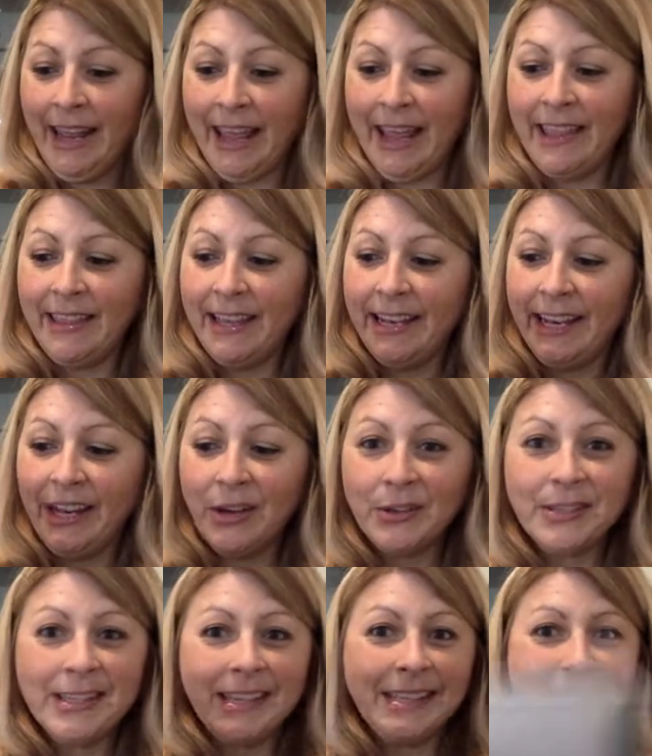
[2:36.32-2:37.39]
And then here's
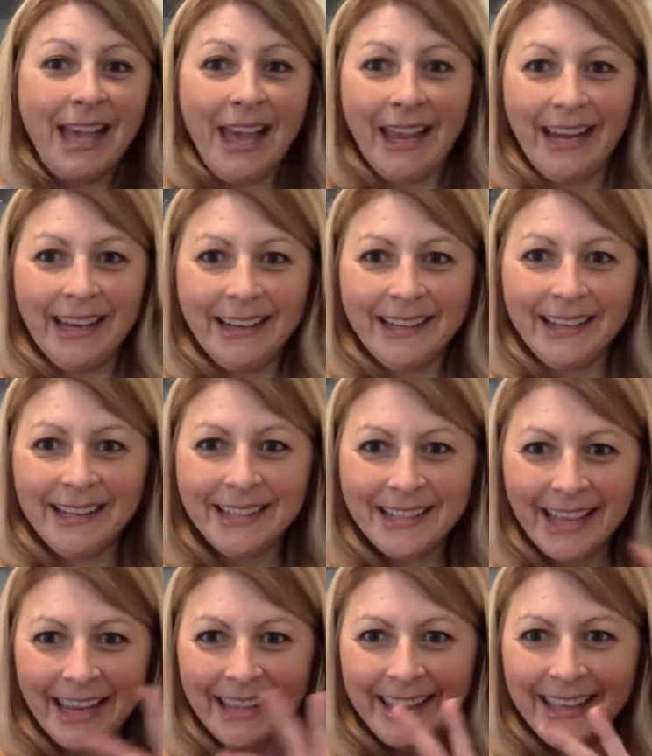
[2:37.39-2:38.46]
the sign. It's
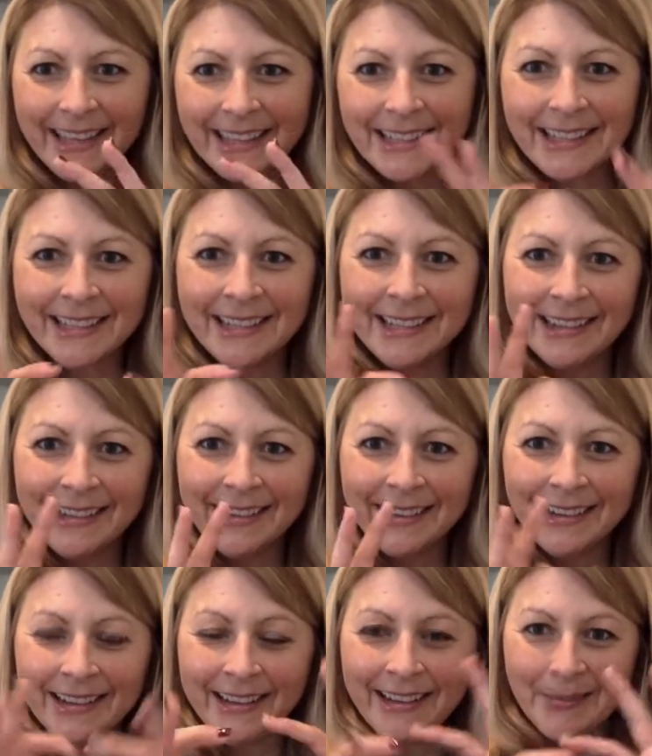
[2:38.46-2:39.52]
like this
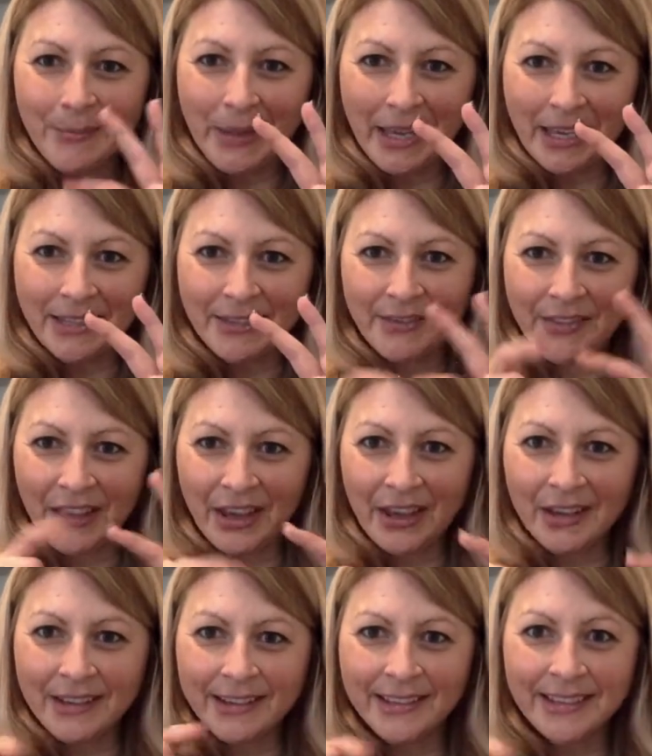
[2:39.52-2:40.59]
because of the
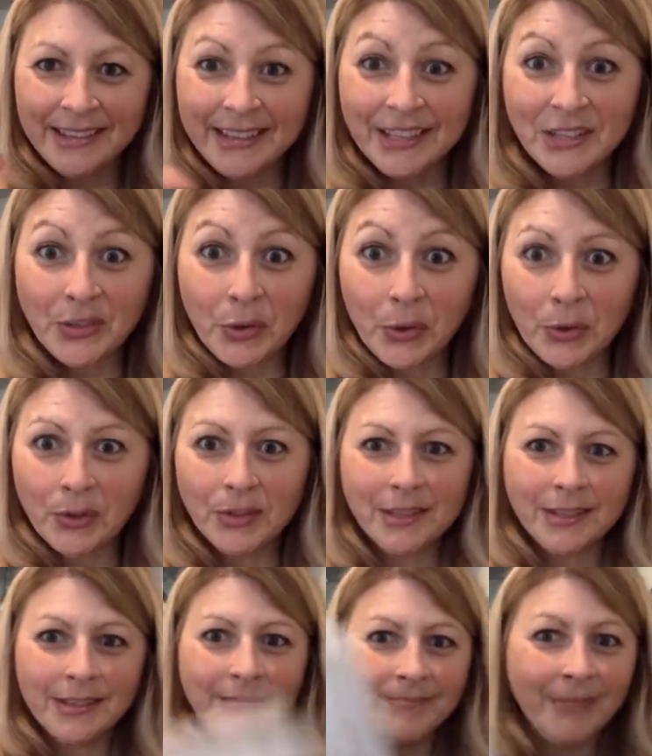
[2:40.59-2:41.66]

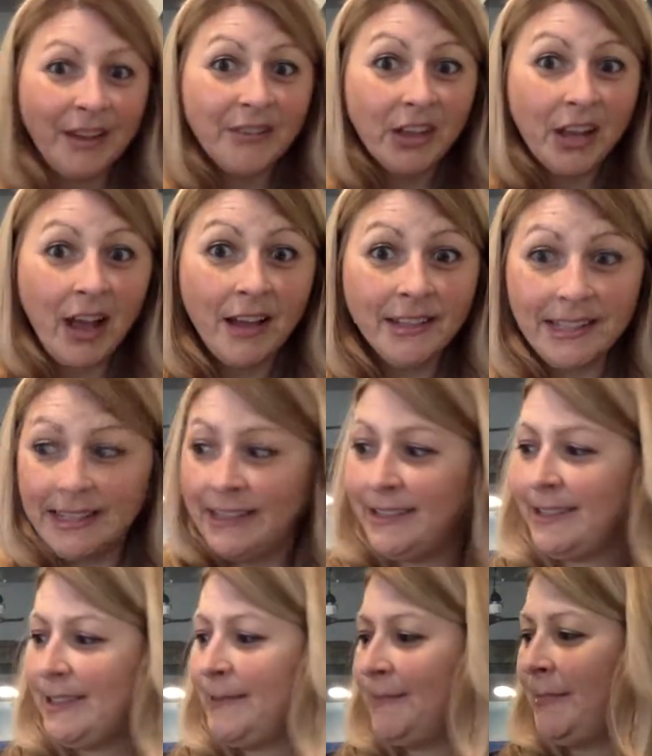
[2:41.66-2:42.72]
circles, the
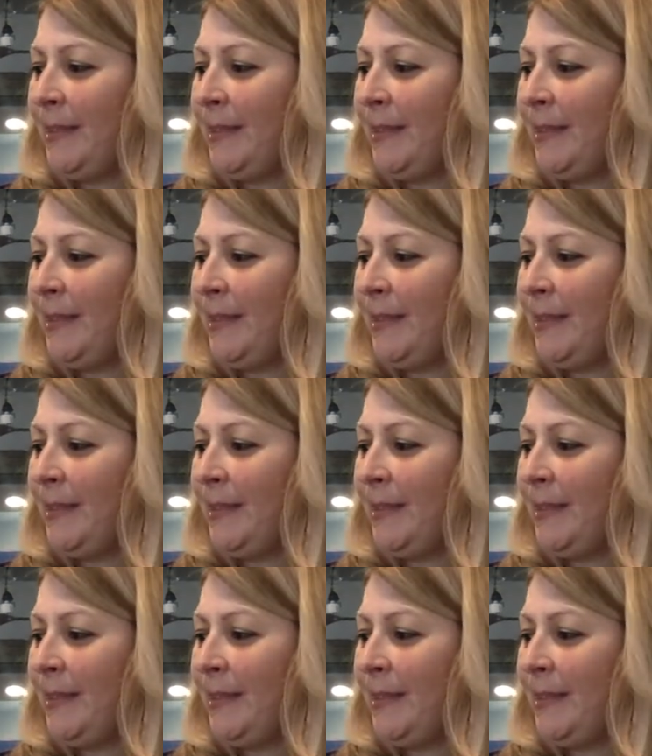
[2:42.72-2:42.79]
continents.